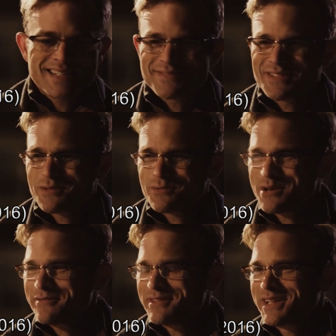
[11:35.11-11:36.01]
later on
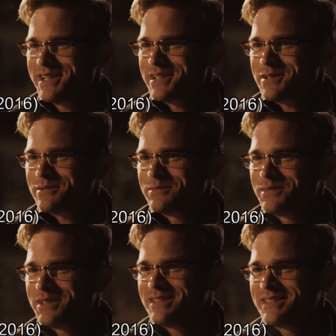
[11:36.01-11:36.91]
this year, Margot
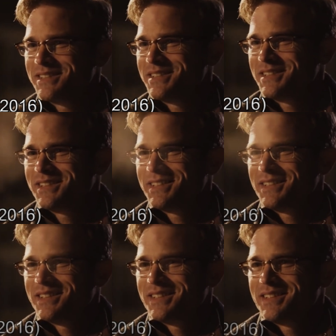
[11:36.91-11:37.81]
Hamilton's
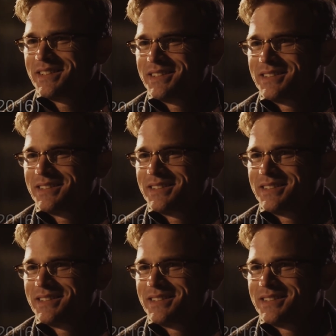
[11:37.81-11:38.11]
film,